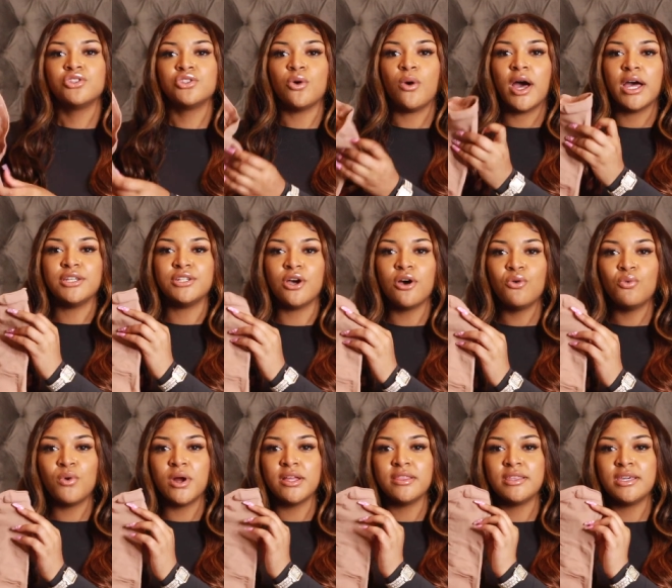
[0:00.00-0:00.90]
so i
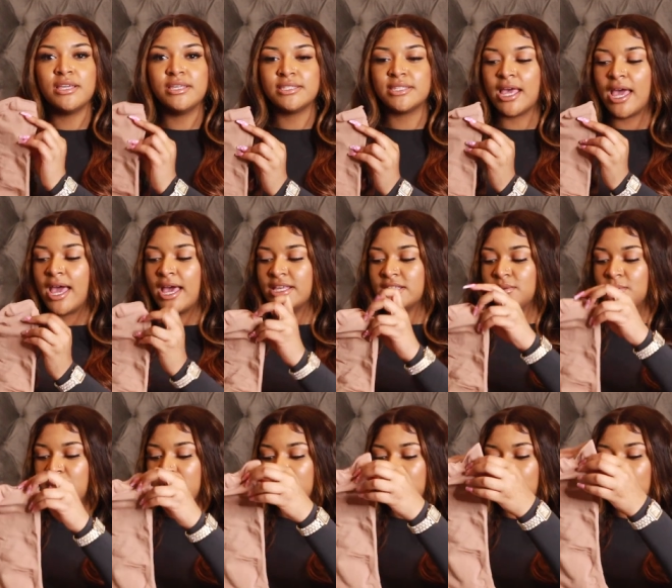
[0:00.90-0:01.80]
don't wear these as
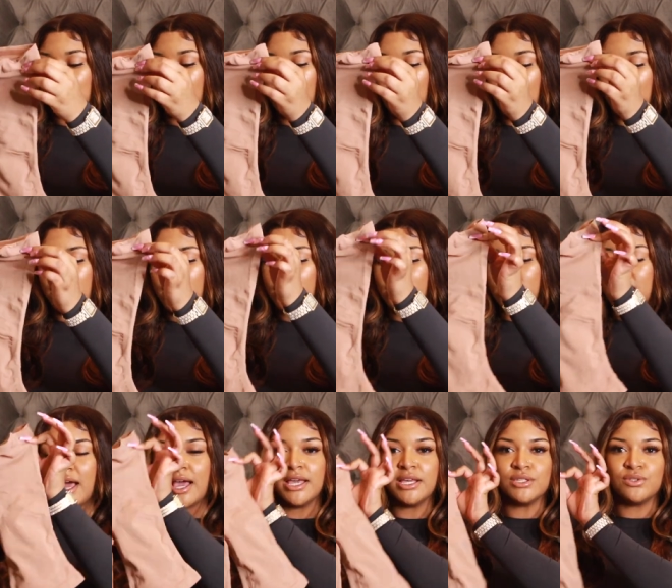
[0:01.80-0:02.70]
much so they're
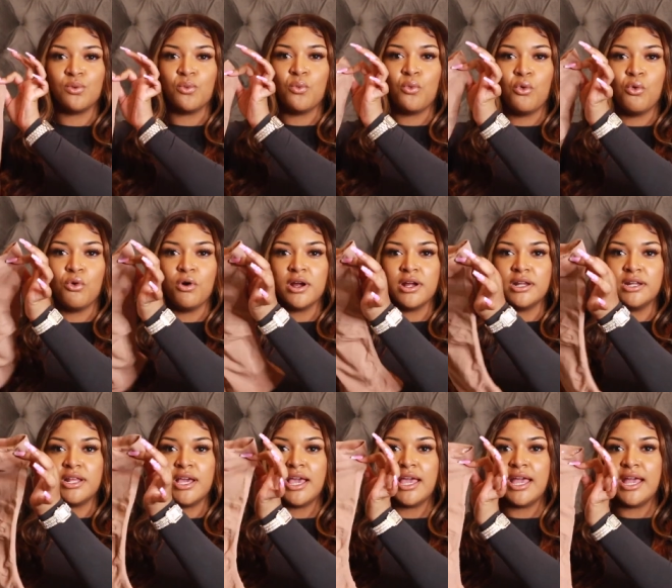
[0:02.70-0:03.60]
not as
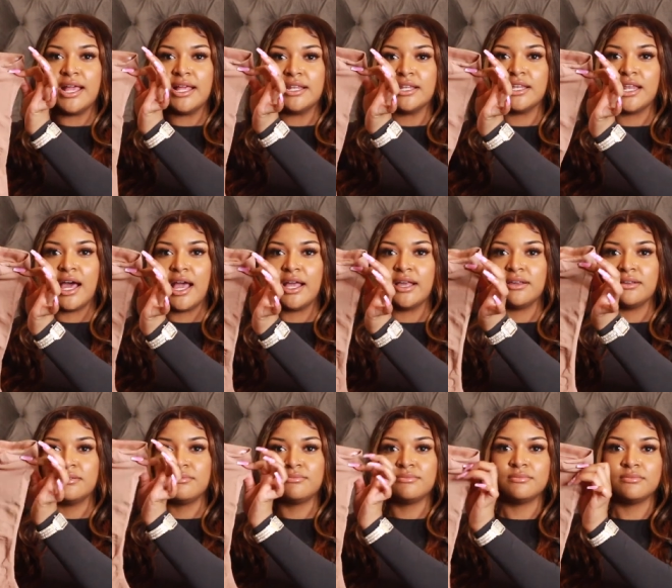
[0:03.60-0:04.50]
worn and like
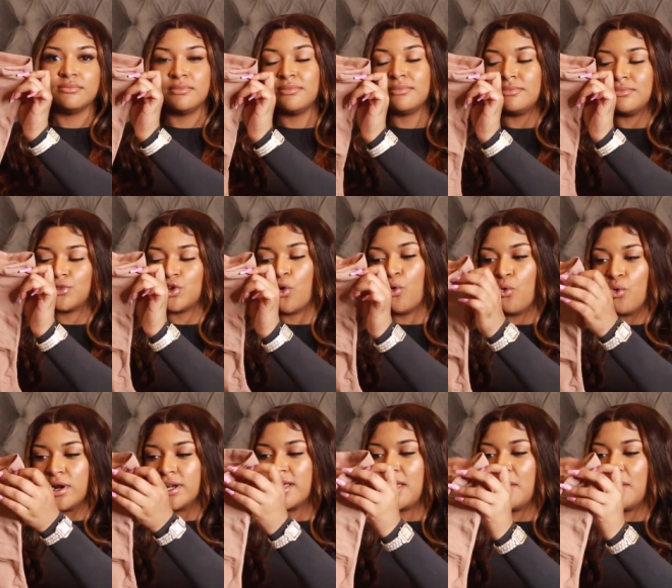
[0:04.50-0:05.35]
torn